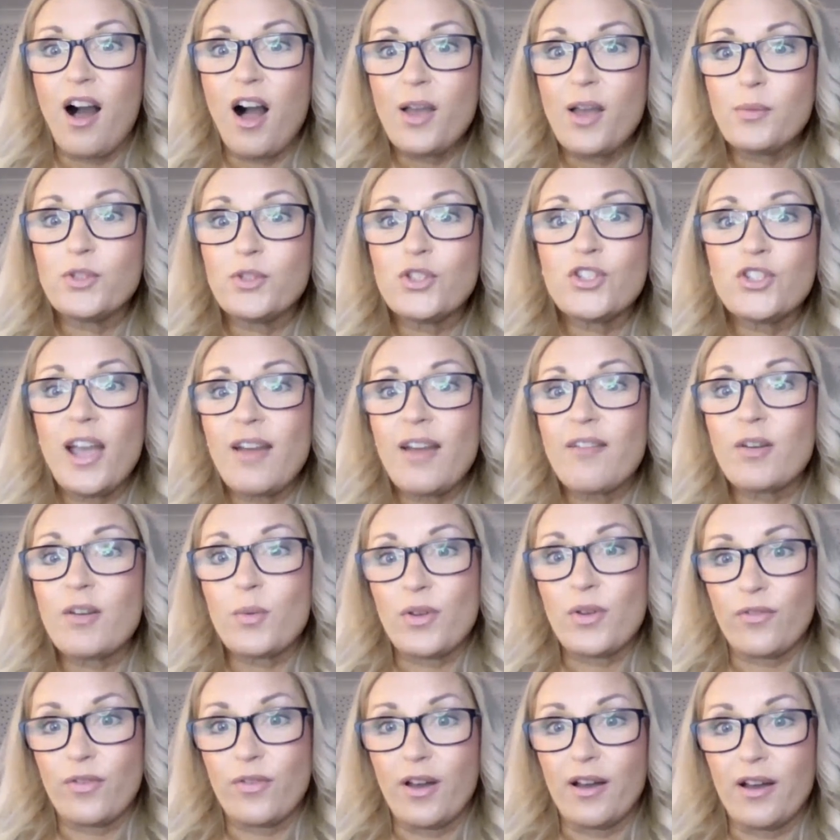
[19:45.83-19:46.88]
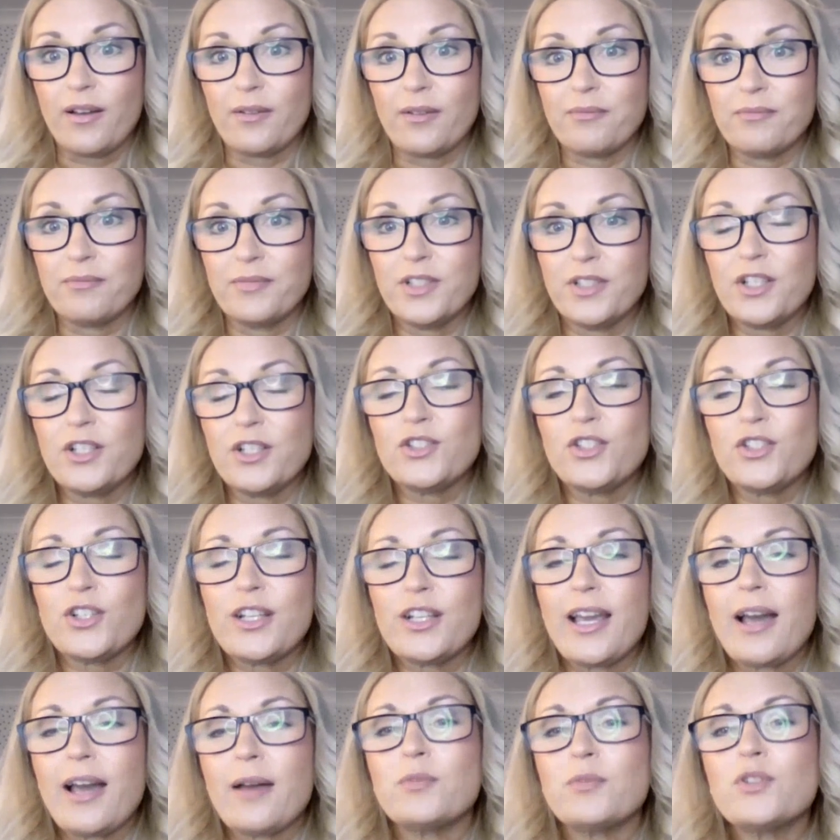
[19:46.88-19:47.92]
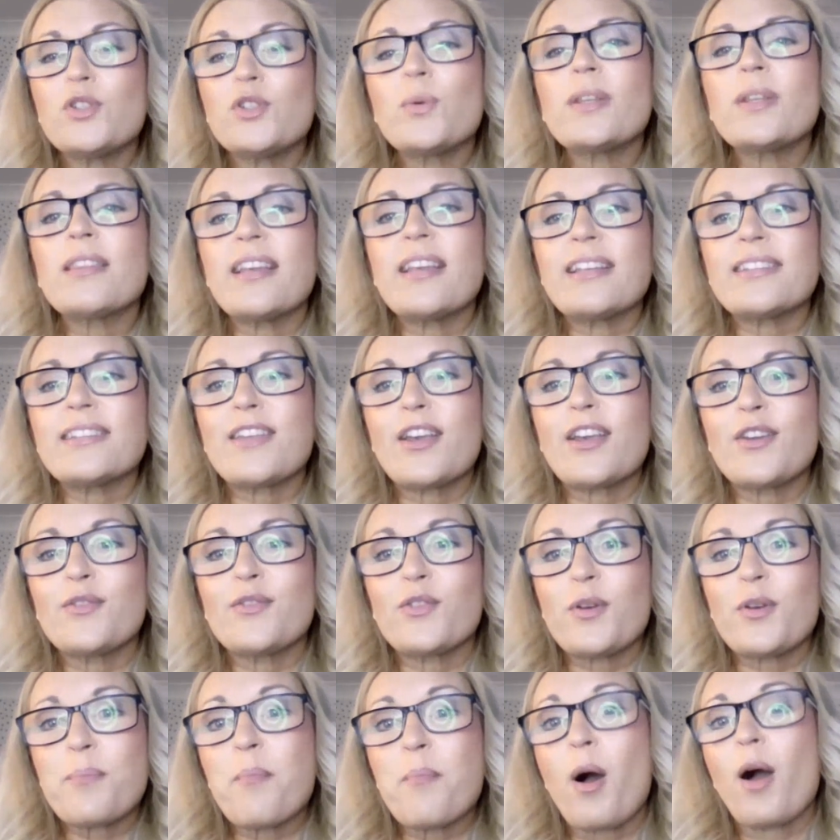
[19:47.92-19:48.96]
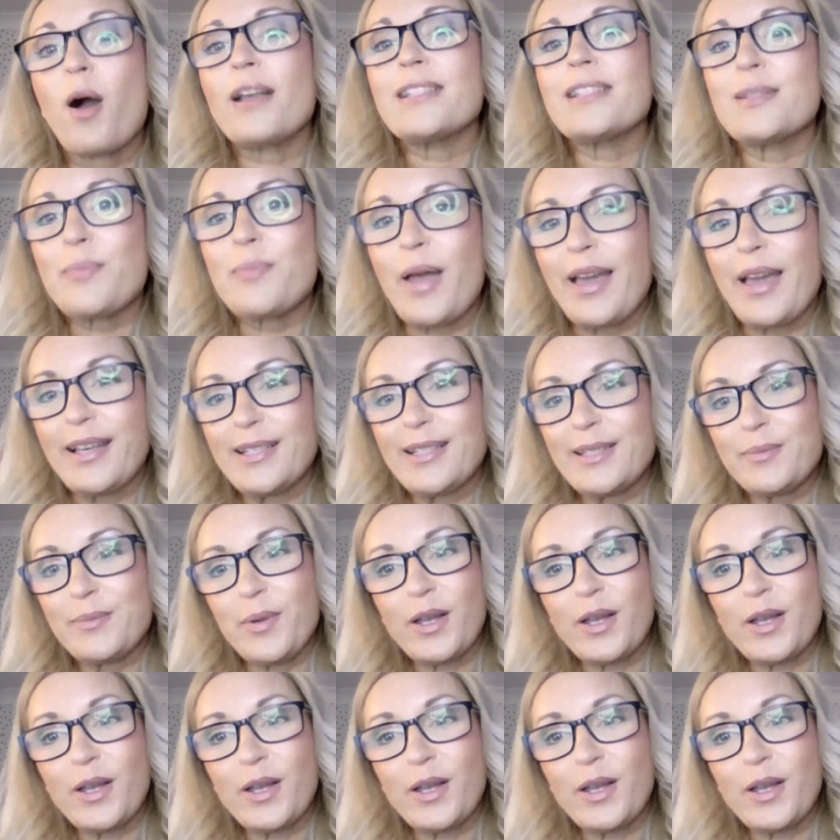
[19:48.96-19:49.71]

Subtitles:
I would share it with her. Juliet, I'm doing this over in my space,